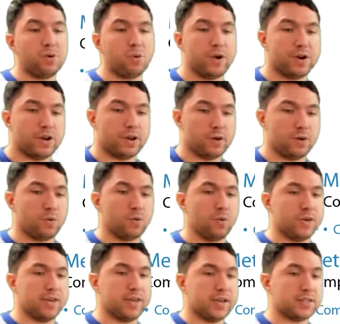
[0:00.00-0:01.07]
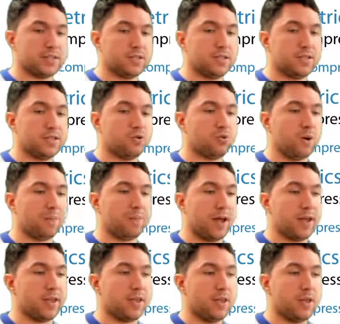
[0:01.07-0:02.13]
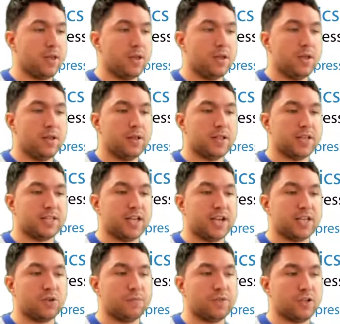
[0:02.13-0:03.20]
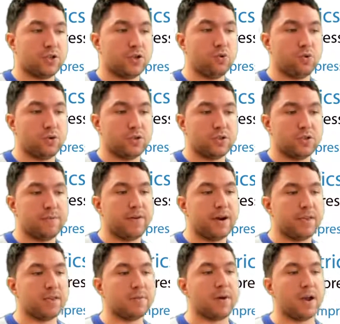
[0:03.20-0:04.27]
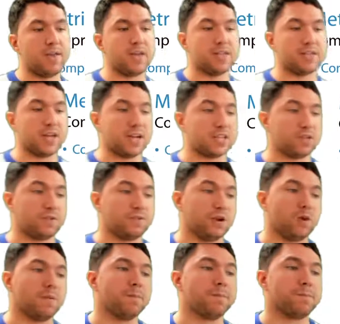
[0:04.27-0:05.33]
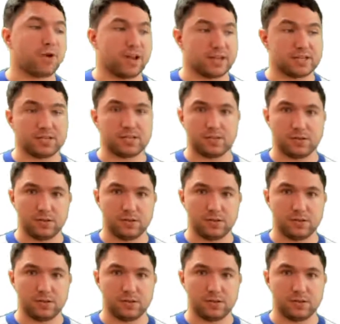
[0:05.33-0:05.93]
We just need to apply the size of the source divided by the size of the compressed